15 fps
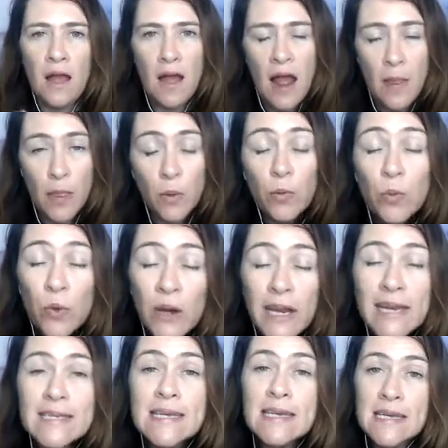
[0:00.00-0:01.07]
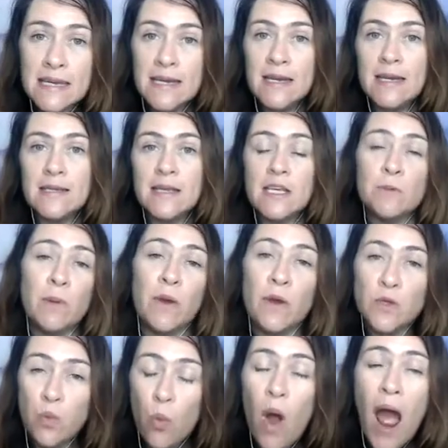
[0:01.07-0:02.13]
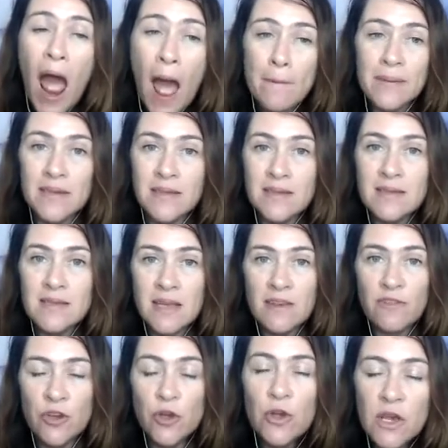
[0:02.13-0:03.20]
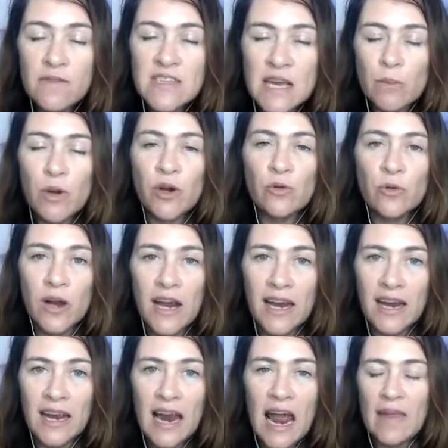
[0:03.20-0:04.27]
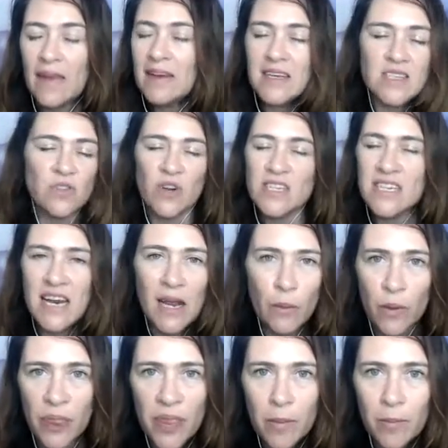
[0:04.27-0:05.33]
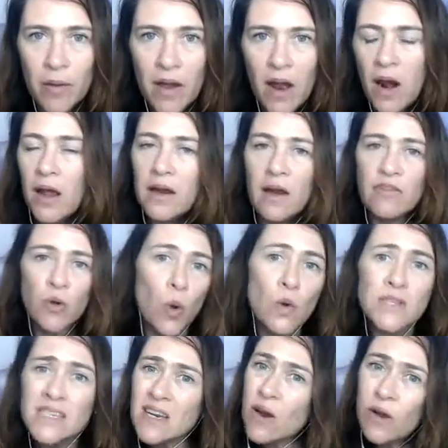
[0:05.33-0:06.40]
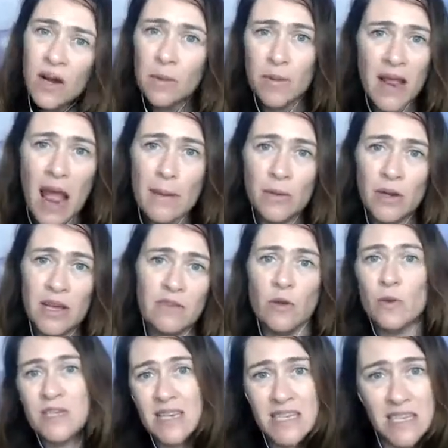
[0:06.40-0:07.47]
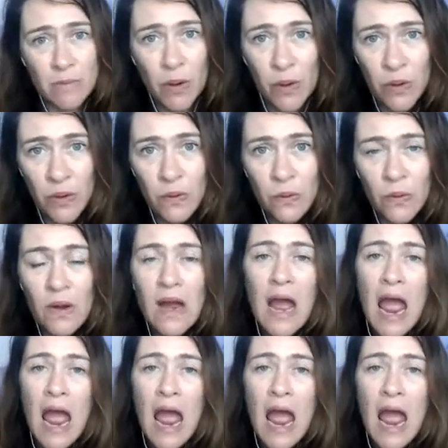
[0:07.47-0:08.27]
And the reason is because what happens if you give someone a reading and it doesn't resonate with them? Like, of course, they're not going to be able to give you a testimonial.